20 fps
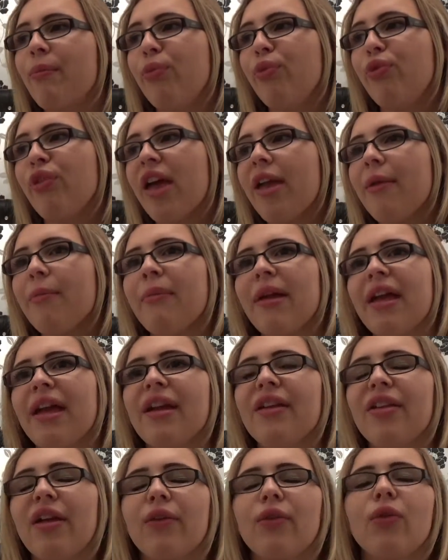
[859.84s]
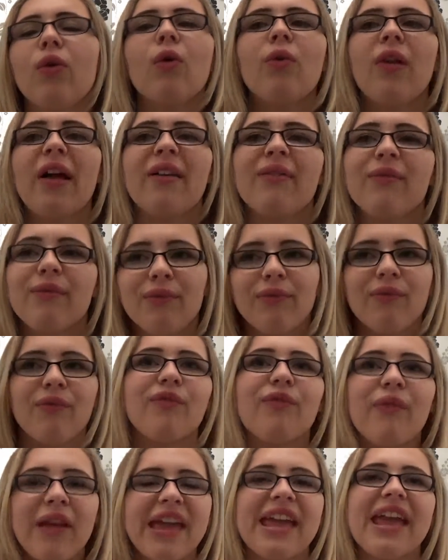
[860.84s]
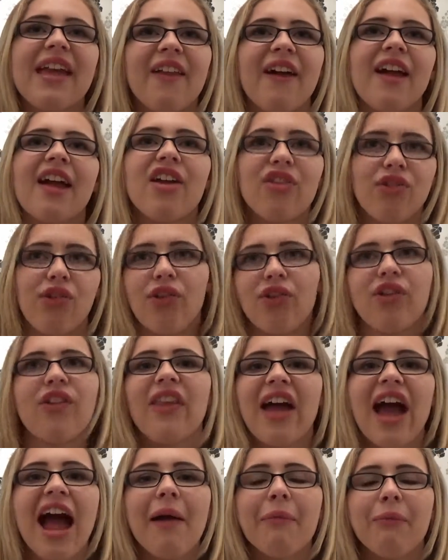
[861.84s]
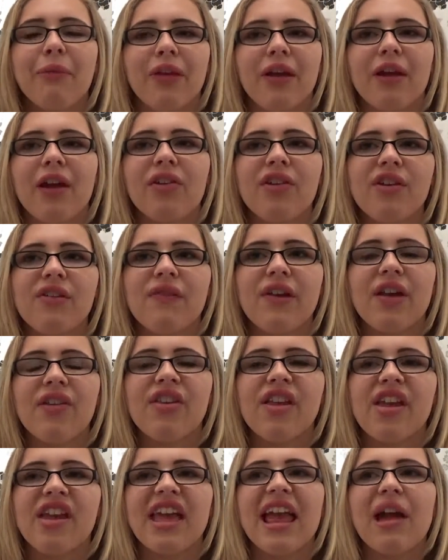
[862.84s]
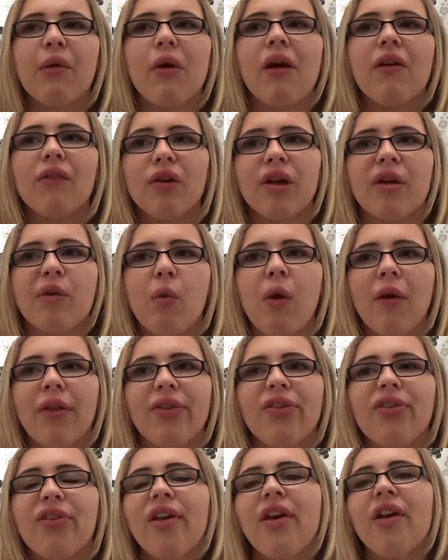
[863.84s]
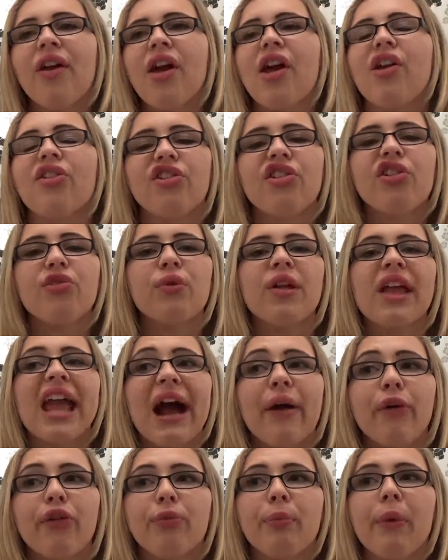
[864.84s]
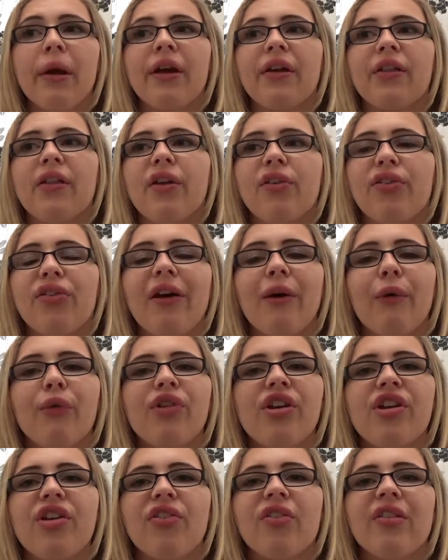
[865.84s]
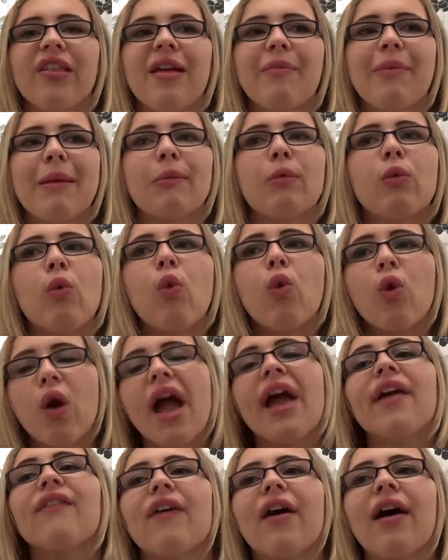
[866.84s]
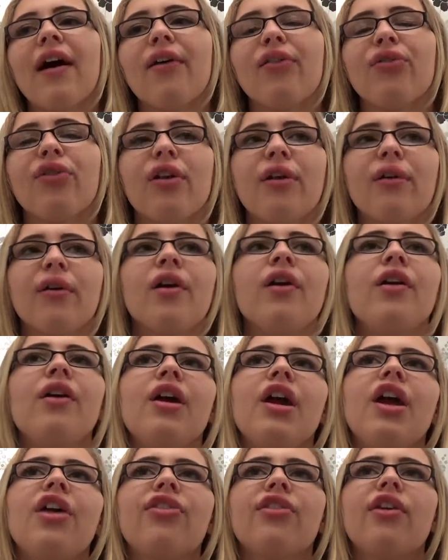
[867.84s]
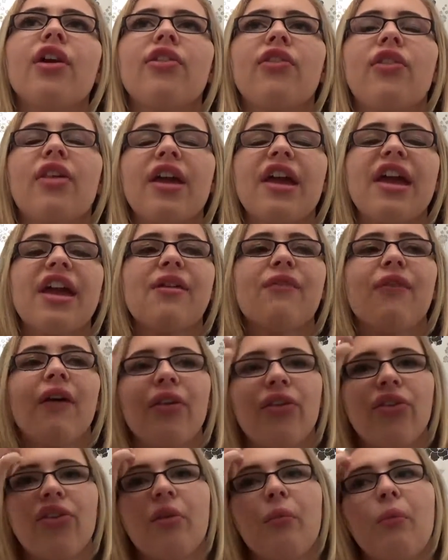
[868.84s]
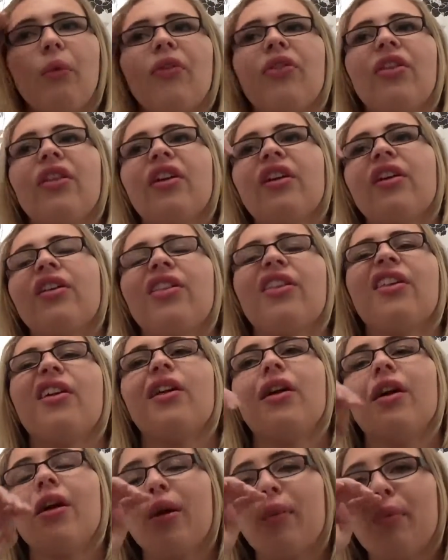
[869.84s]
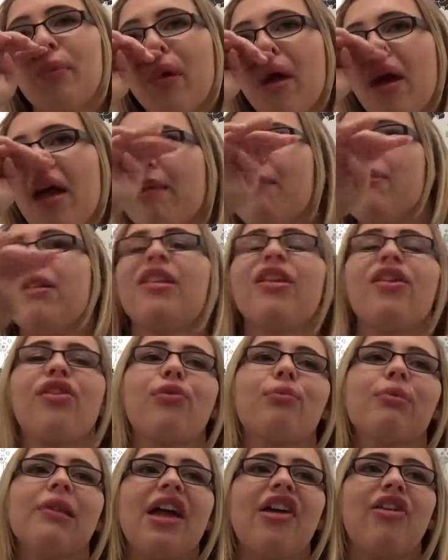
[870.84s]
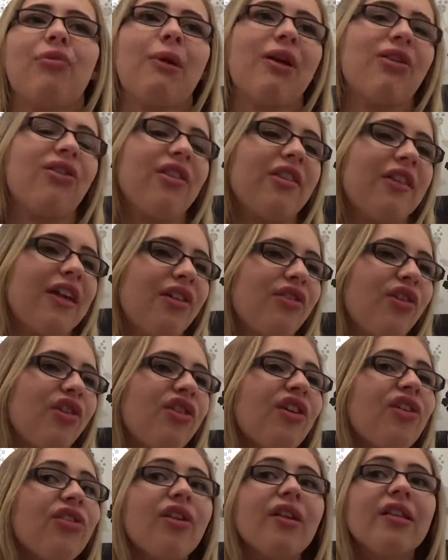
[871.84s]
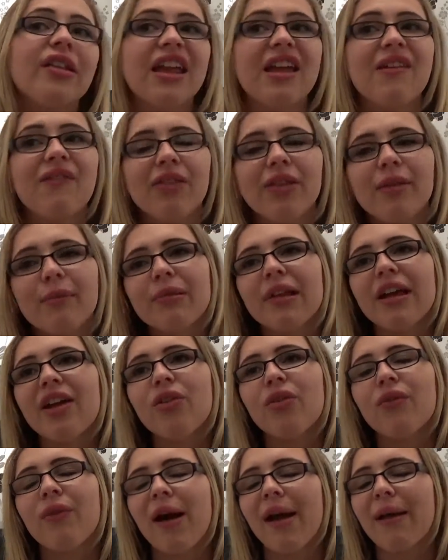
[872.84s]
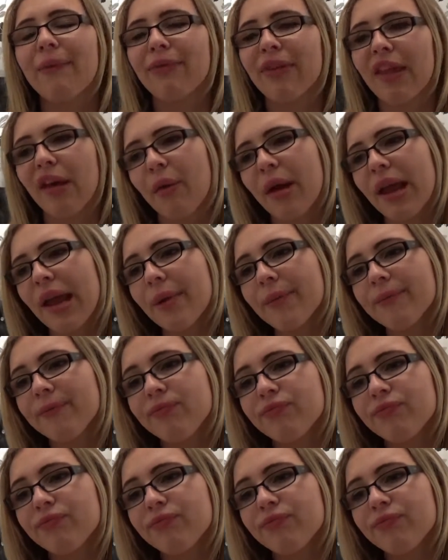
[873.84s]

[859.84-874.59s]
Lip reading: date me, you know, not like make it like it's just going to happen because he thinks he can get whatever he wants. And she's really outspoken herself, she doesn't let people walk over her, so it's good that he finds someone that can put him in his place, basically. So she ends up leaving the place without him knowing.